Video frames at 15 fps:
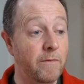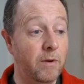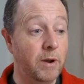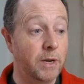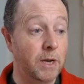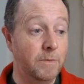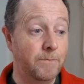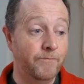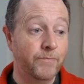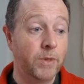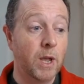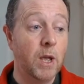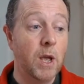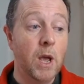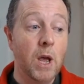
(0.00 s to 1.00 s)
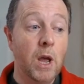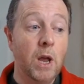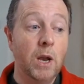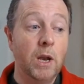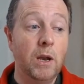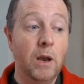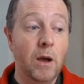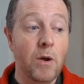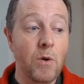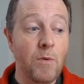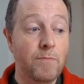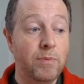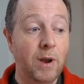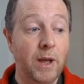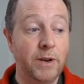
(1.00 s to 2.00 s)
over, aren't you?
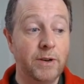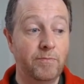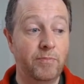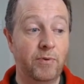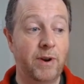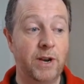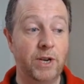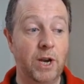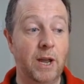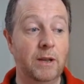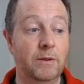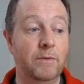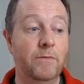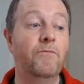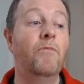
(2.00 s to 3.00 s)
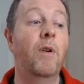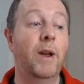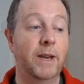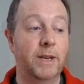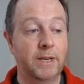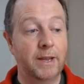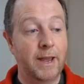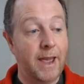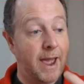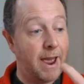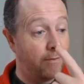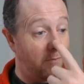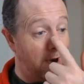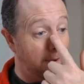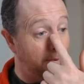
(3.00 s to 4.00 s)
Low blood pressure, right,
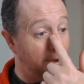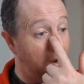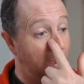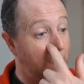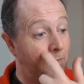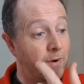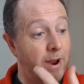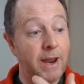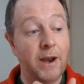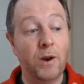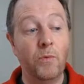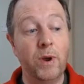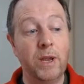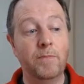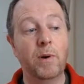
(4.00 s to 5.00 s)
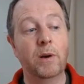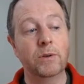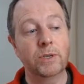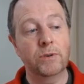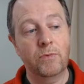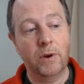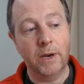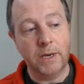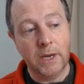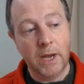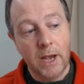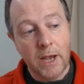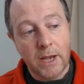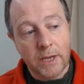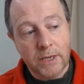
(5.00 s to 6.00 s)
and rapid heart rate and a weak pulse, right.
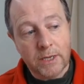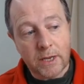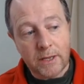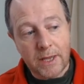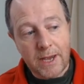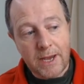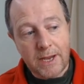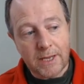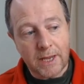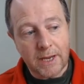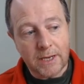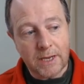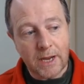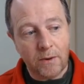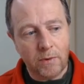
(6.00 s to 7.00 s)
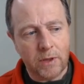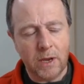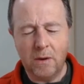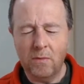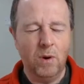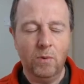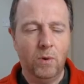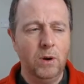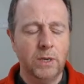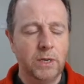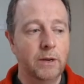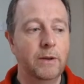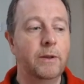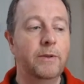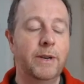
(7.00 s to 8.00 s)
So these things here, we're thinking, well,
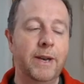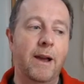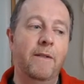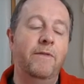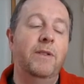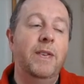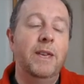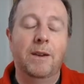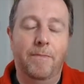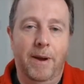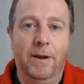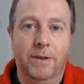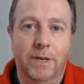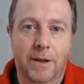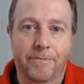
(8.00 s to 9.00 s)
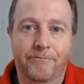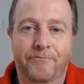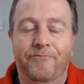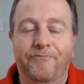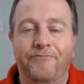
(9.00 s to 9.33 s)
what? Now, if you think about it,